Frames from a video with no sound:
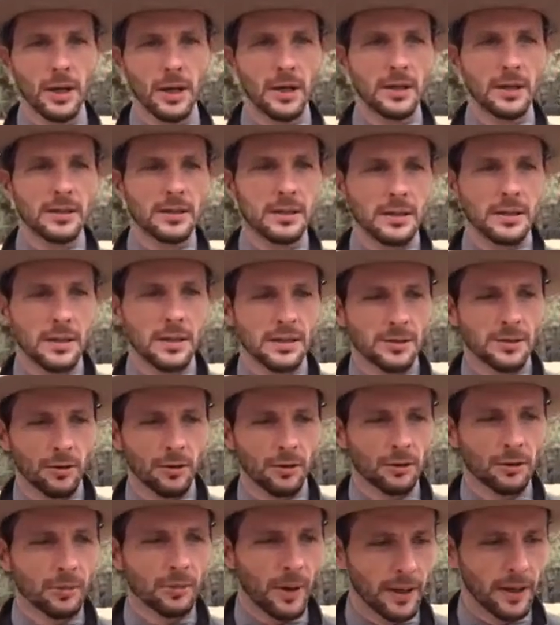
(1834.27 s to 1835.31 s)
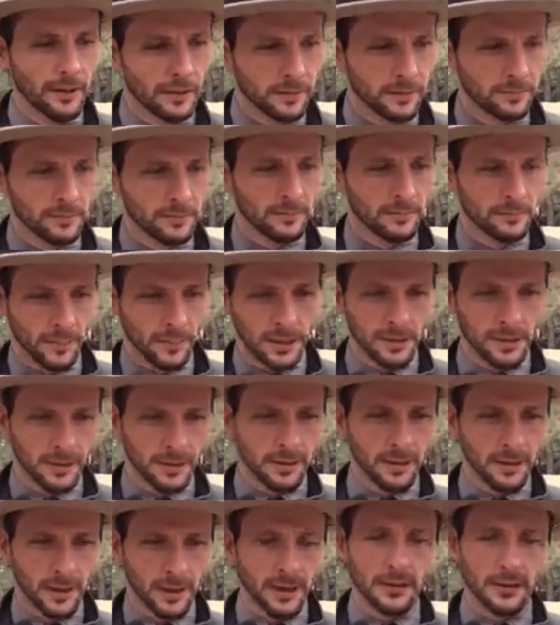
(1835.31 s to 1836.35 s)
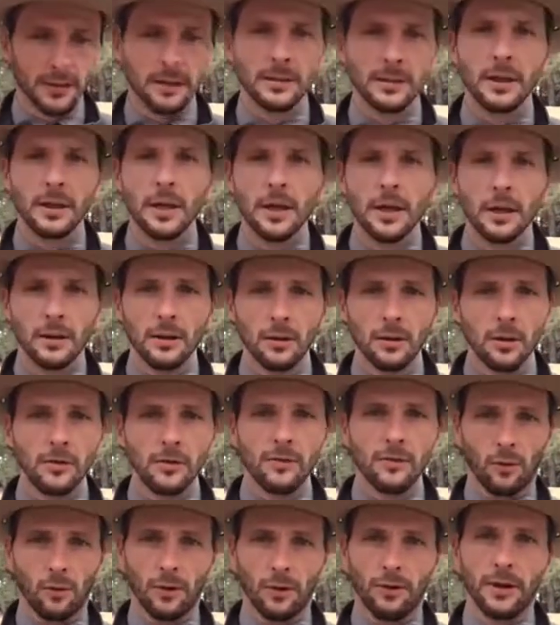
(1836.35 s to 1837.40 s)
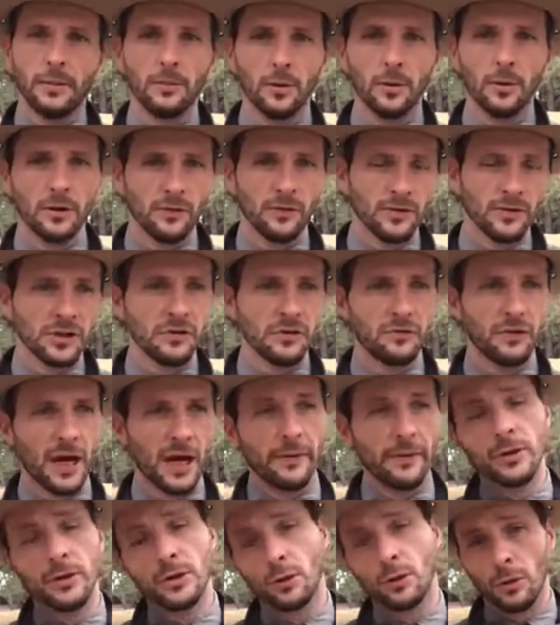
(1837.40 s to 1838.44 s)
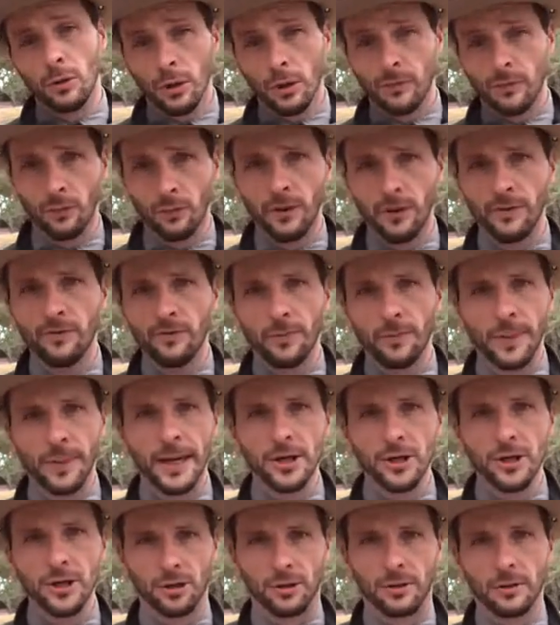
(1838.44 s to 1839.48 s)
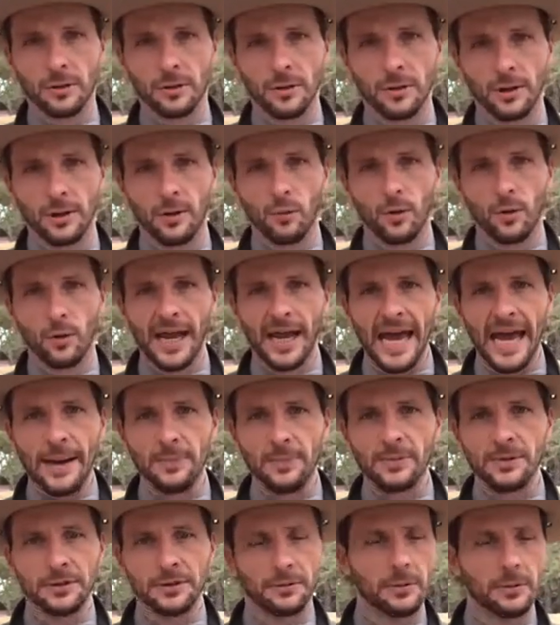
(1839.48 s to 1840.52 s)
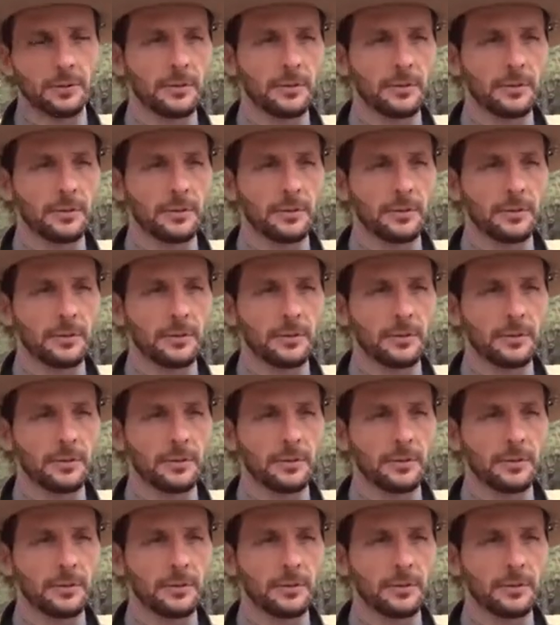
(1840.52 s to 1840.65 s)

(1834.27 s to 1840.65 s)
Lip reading: He's told by basically England, look for them, look for survivors, or look for information on what happened to them.